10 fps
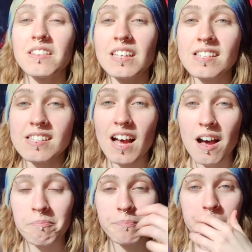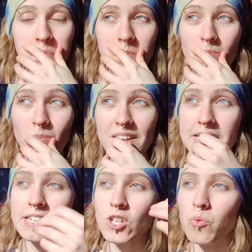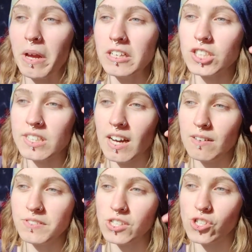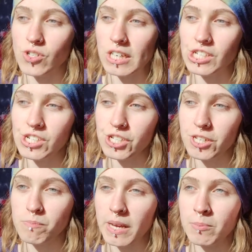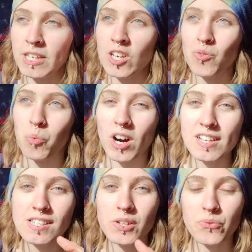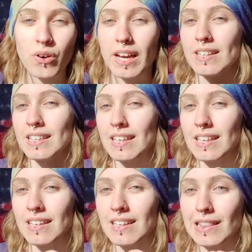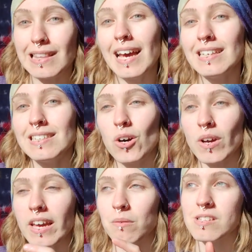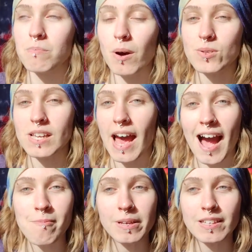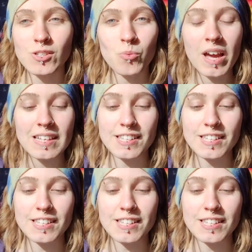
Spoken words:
This situation of destruction to your baby, it was divinely led, okay? It was supposed to happen this way.